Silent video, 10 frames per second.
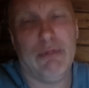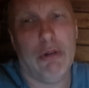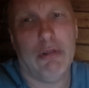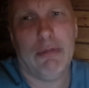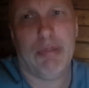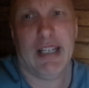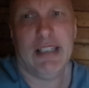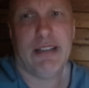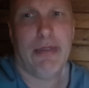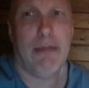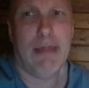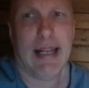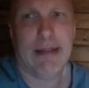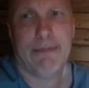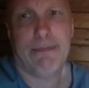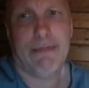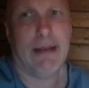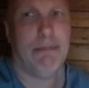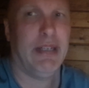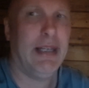won't replace the man,
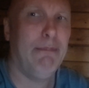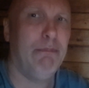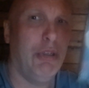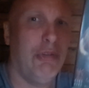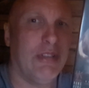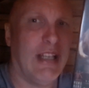that being Buce.